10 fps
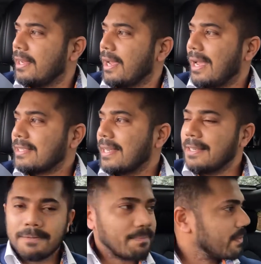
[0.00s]
as
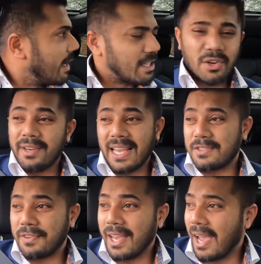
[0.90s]
in it's not an
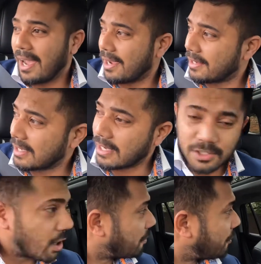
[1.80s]
SVR, it's
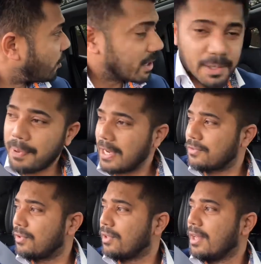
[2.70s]
not a 4 litre
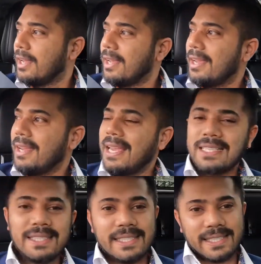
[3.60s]
petrol. It
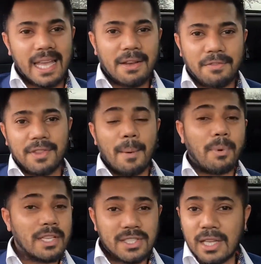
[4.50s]
isn't designed for that,
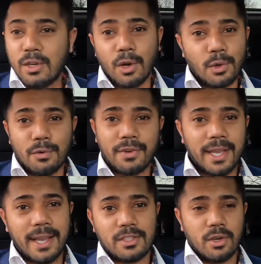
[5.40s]
but it's still got enough
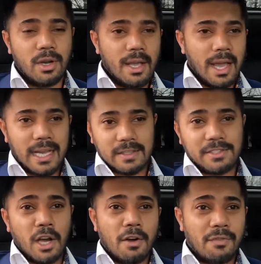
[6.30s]
kick. So as I've
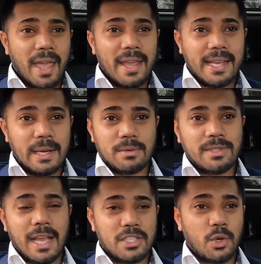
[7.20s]
sat off there again, it was
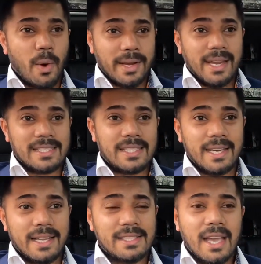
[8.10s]
nice and quiet. It still
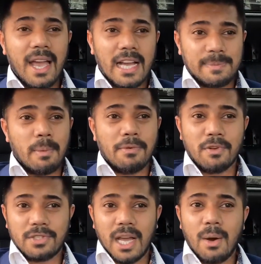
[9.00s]
is. As I put my
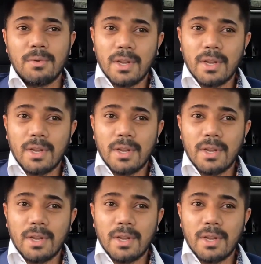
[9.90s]
foot down,